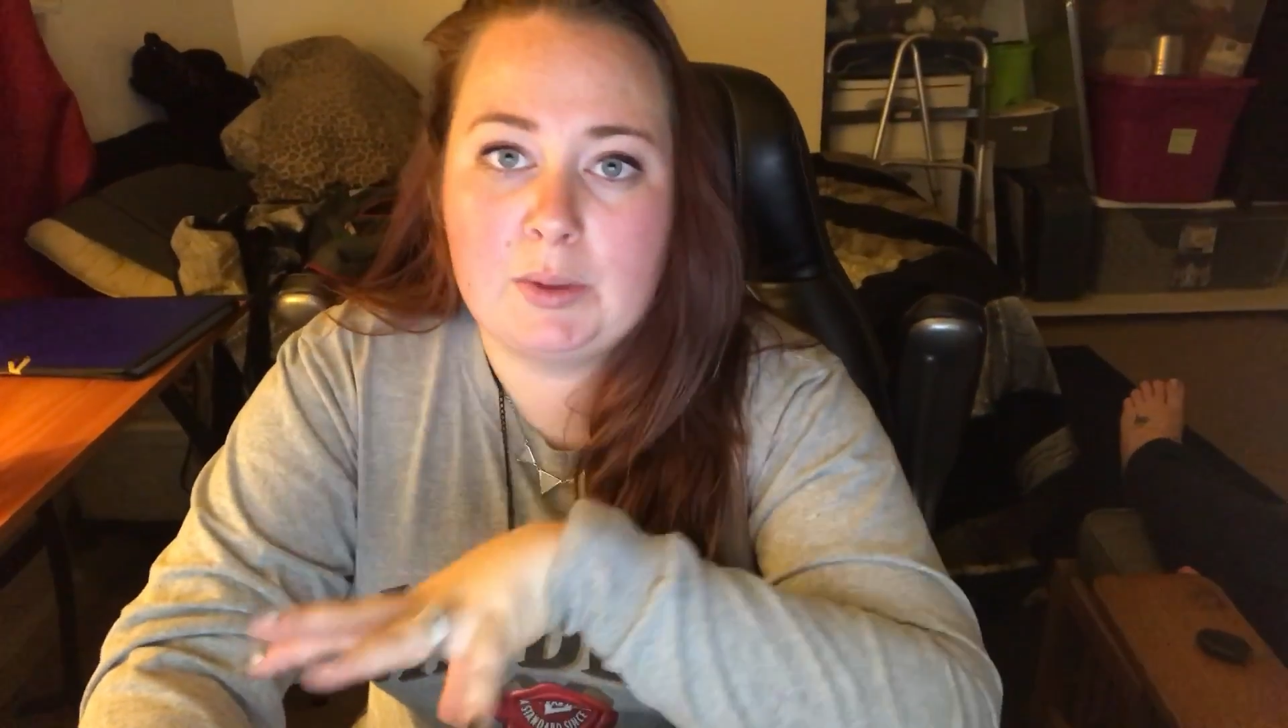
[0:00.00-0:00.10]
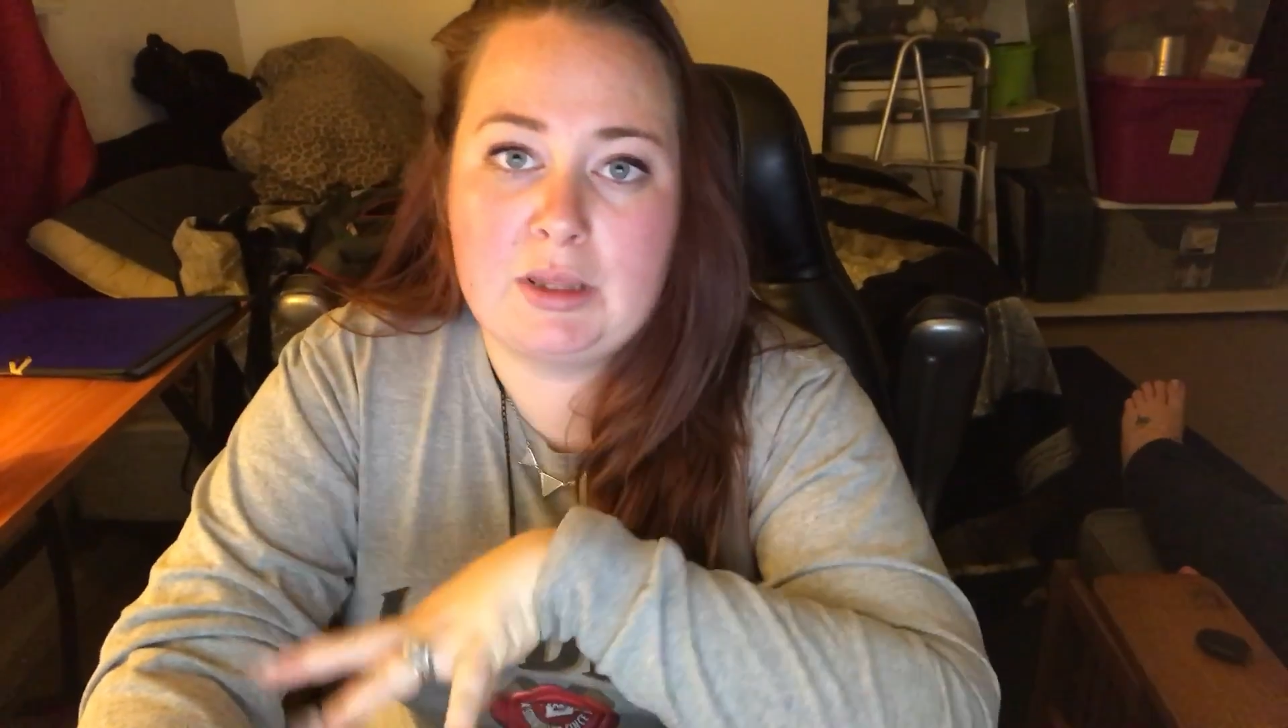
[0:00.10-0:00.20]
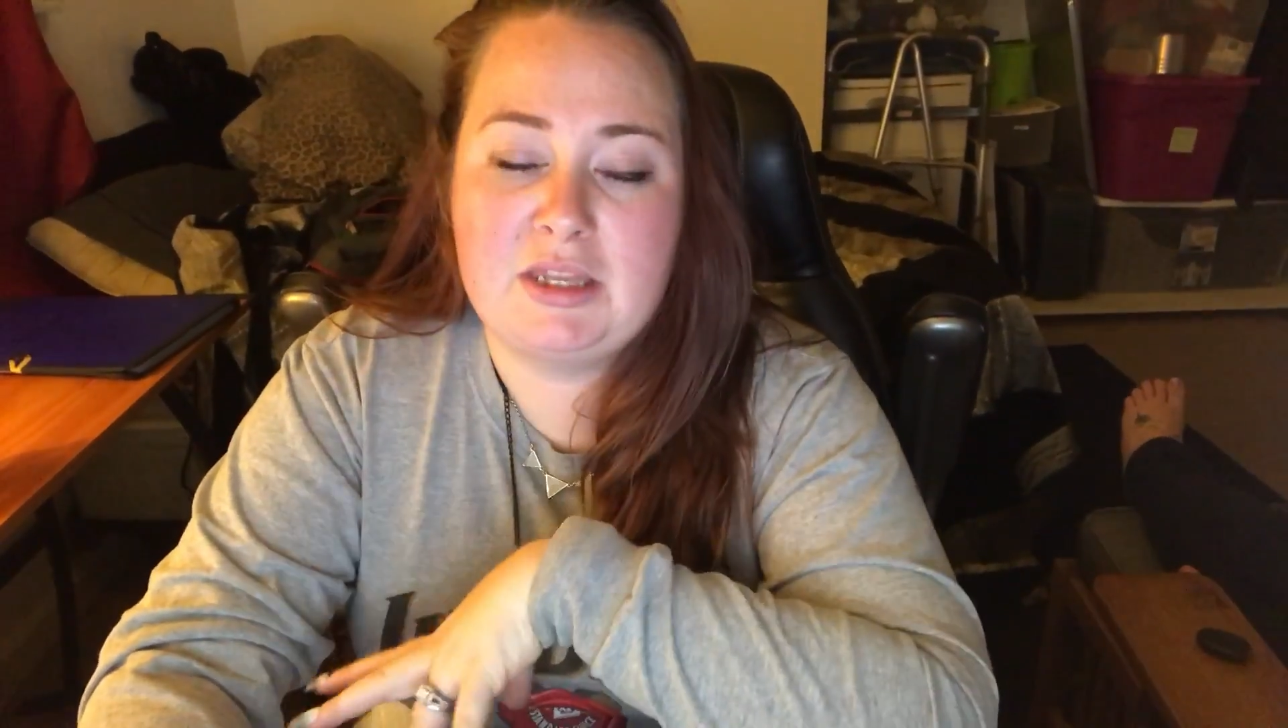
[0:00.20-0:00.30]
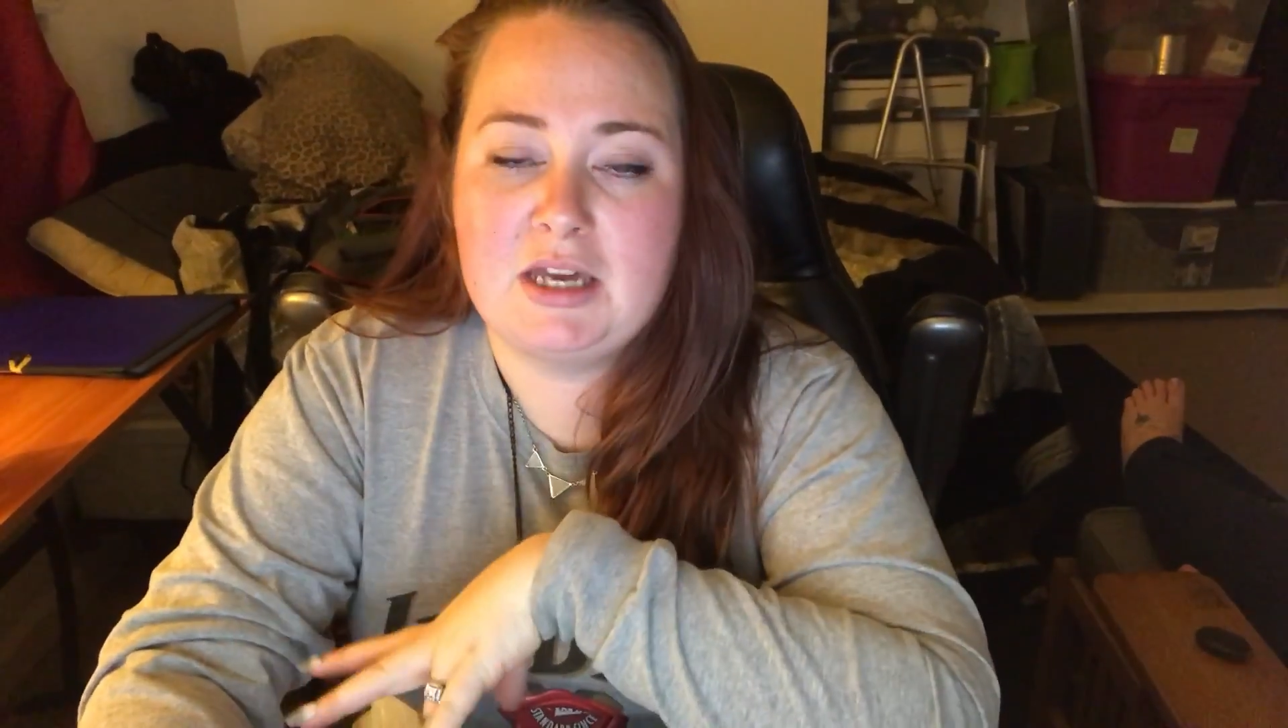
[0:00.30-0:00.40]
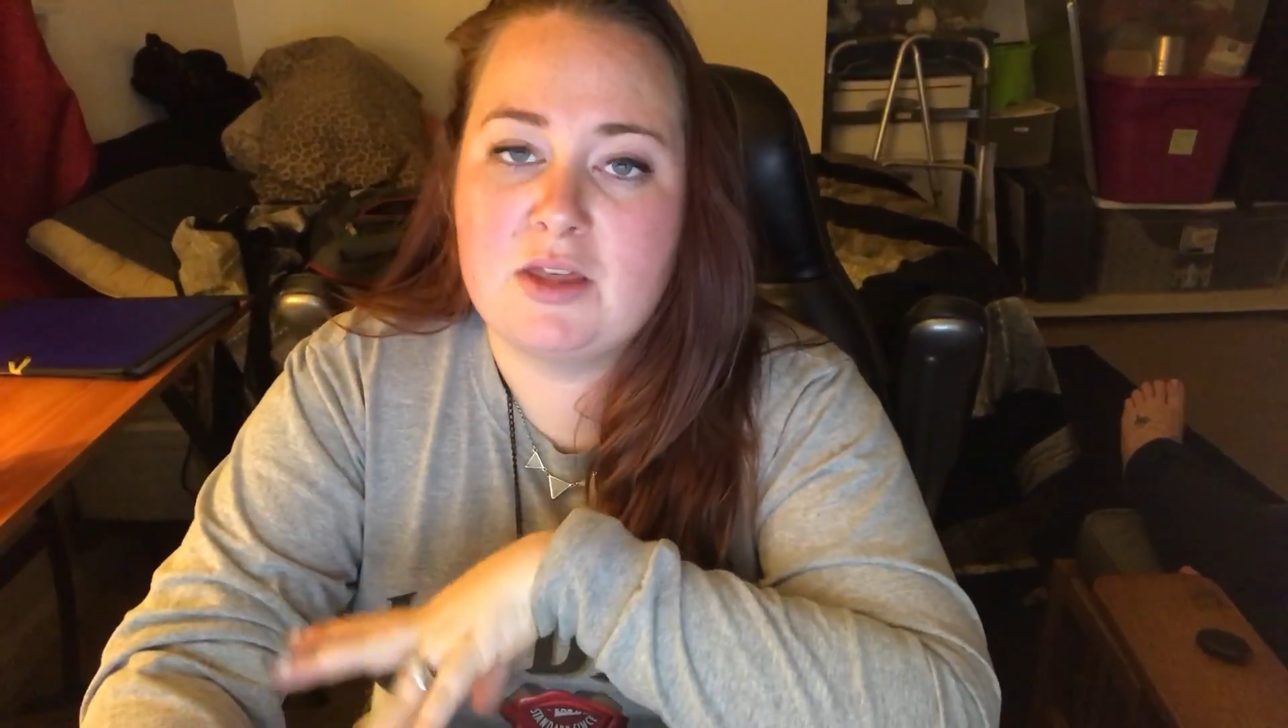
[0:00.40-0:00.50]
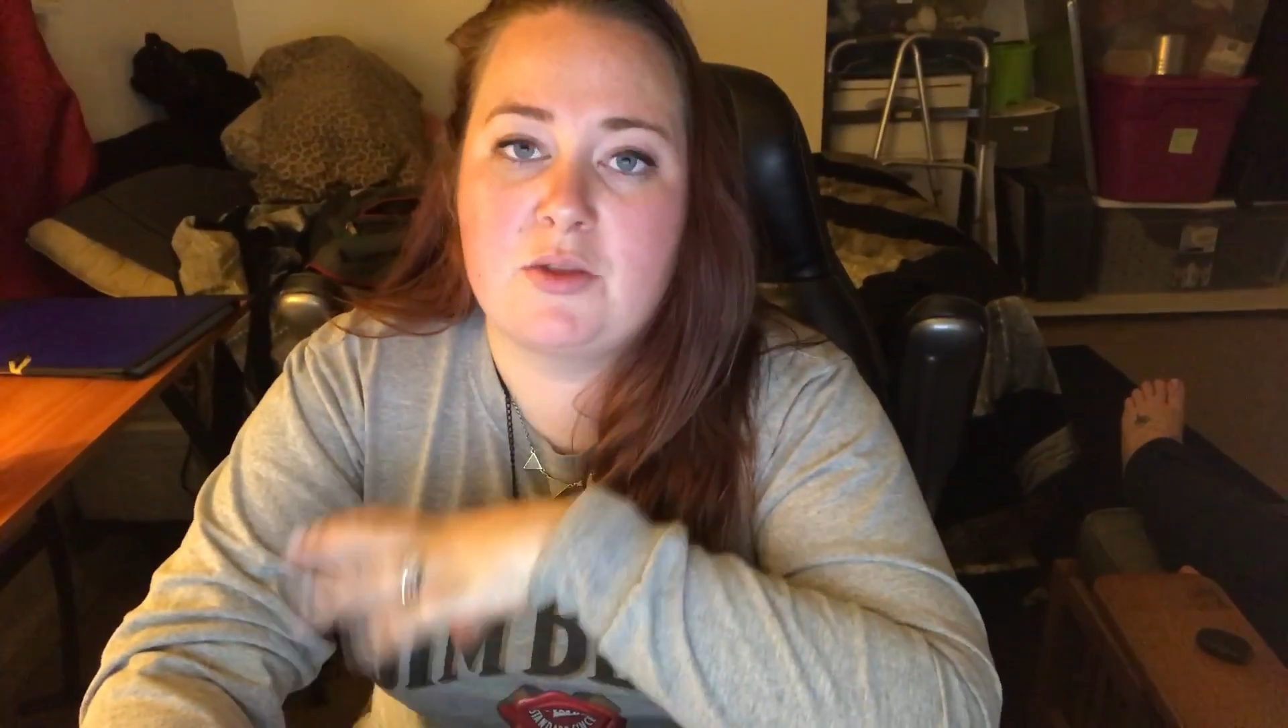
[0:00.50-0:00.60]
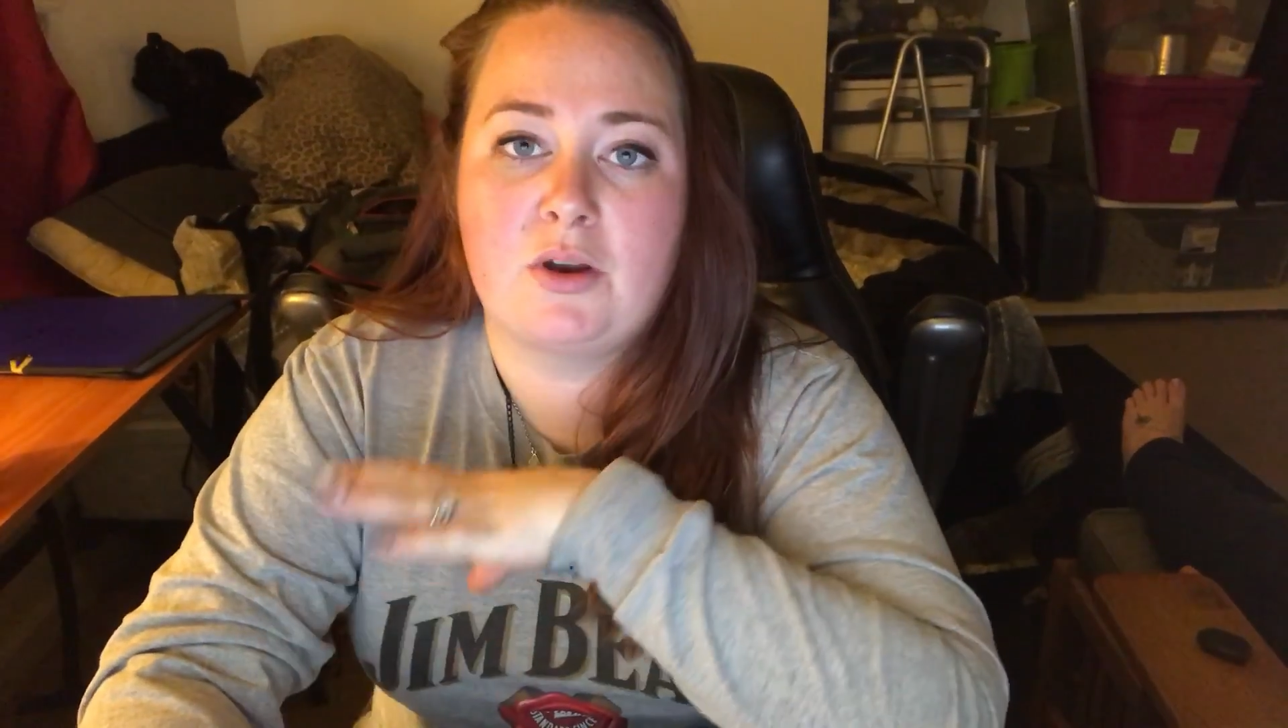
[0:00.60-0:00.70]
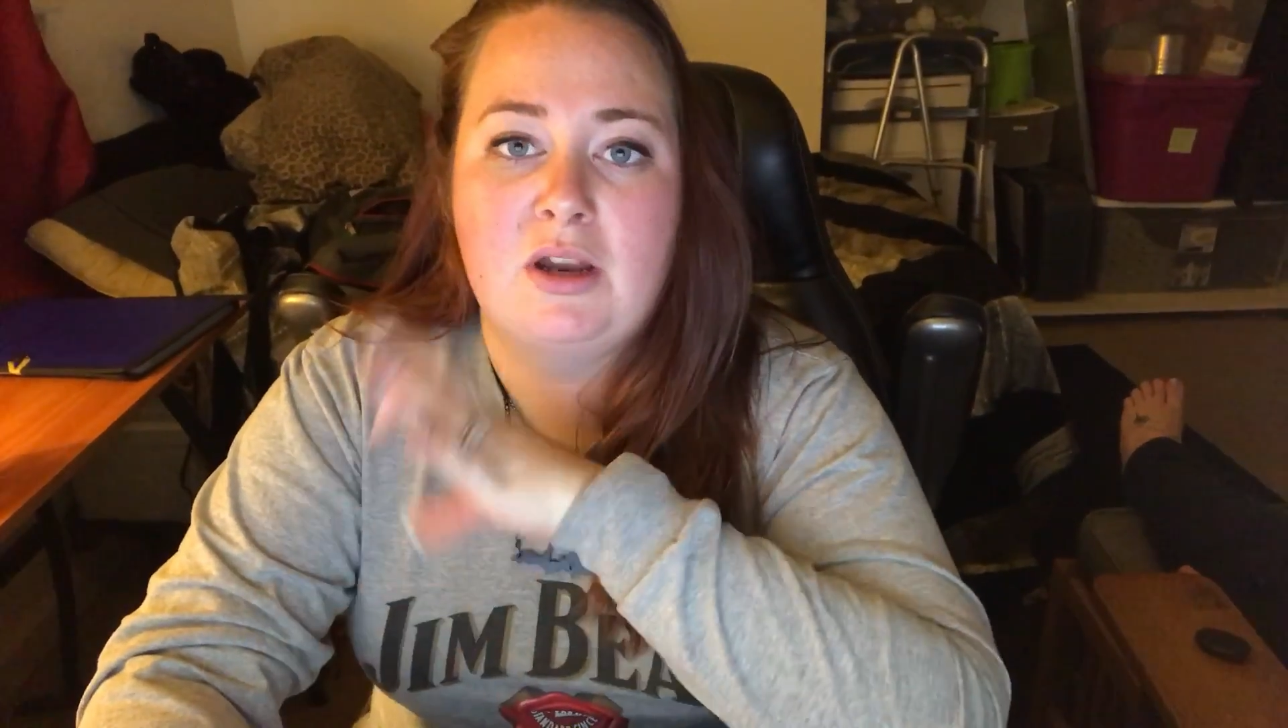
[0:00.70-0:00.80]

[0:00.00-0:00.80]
without the other,